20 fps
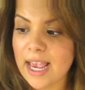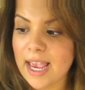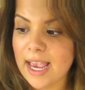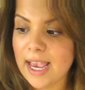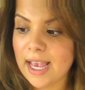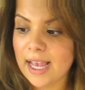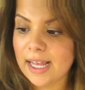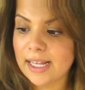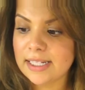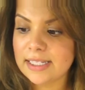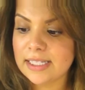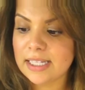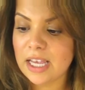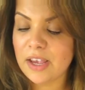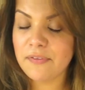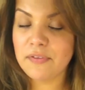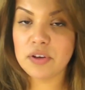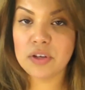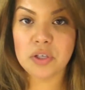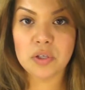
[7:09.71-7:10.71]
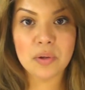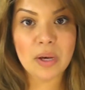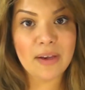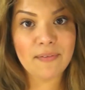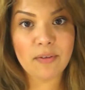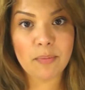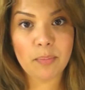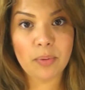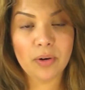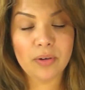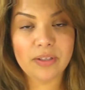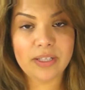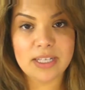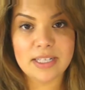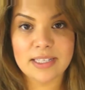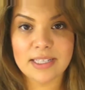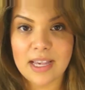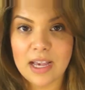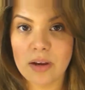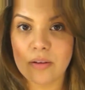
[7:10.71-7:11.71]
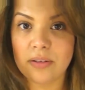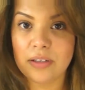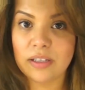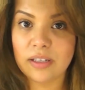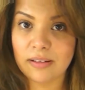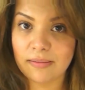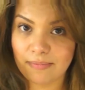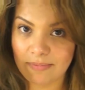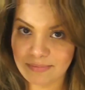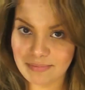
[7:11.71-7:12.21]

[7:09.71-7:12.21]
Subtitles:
and if you do have a pro discount,